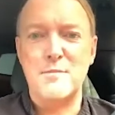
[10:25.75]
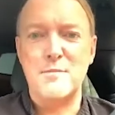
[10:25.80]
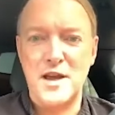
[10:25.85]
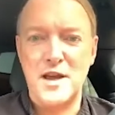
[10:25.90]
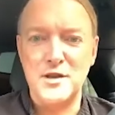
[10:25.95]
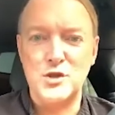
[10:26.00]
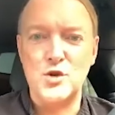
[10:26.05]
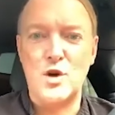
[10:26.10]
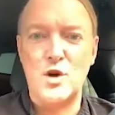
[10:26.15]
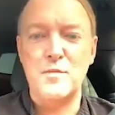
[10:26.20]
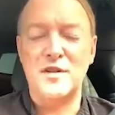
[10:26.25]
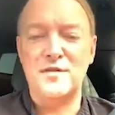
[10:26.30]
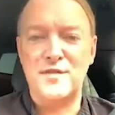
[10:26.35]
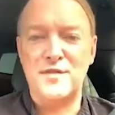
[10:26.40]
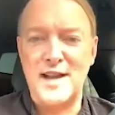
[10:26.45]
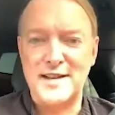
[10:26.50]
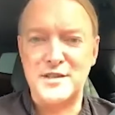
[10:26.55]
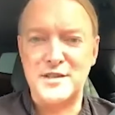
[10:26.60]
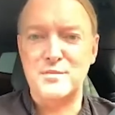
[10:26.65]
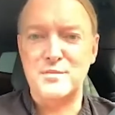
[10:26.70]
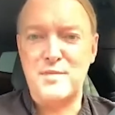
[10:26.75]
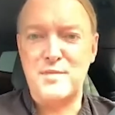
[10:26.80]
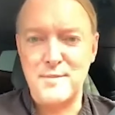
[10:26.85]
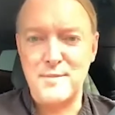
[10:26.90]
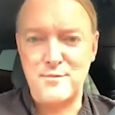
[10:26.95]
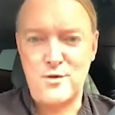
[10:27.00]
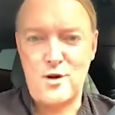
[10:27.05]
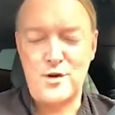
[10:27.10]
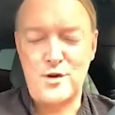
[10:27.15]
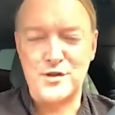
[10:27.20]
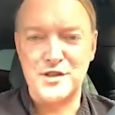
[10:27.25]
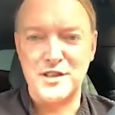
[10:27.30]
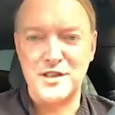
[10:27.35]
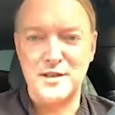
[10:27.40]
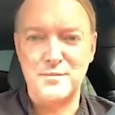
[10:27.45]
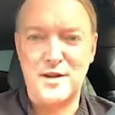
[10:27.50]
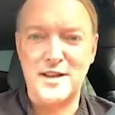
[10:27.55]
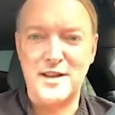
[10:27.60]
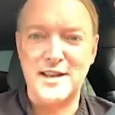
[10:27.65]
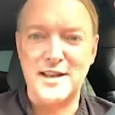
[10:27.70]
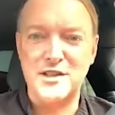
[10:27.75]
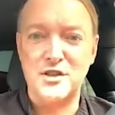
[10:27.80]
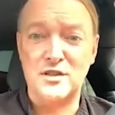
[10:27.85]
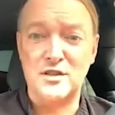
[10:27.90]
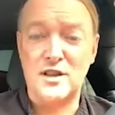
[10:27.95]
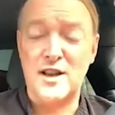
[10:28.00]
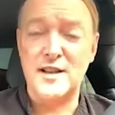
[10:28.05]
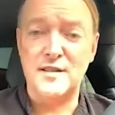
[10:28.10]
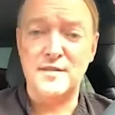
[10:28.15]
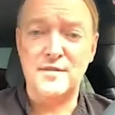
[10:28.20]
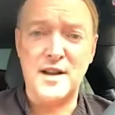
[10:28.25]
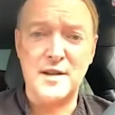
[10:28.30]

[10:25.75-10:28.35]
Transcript: my enjoyment factor by proxy by engaging online.